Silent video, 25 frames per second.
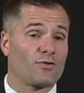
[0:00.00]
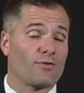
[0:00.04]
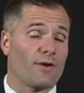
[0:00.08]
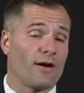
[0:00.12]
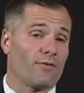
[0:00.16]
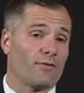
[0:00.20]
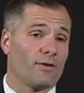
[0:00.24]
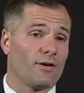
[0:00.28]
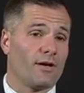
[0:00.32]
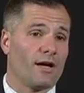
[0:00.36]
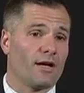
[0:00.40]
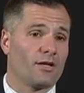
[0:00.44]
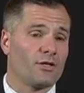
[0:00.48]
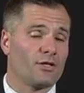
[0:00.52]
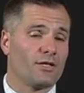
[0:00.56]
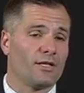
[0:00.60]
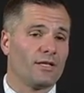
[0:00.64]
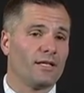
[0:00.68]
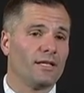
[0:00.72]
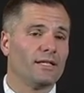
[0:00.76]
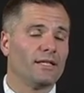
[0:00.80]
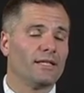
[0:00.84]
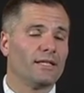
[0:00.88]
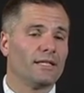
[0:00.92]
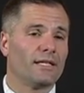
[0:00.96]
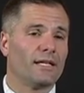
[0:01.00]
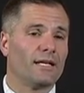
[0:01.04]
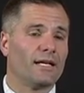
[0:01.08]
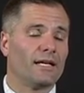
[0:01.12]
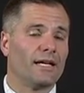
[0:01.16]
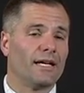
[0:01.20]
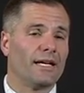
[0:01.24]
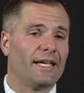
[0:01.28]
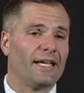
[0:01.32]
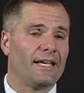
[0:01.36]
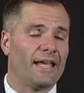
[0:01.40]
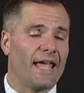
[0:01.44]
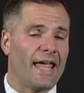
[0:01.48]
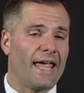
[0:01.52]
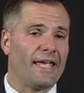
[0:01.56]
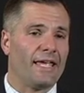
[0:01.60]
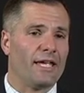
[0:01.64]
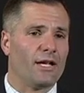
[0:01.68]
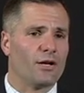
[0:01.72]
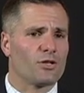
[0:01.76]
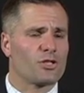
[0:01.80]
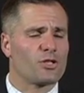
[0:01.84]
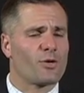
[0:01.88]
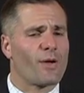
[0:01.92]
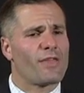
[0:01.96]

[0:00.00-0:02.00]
rate reduction in 8 years.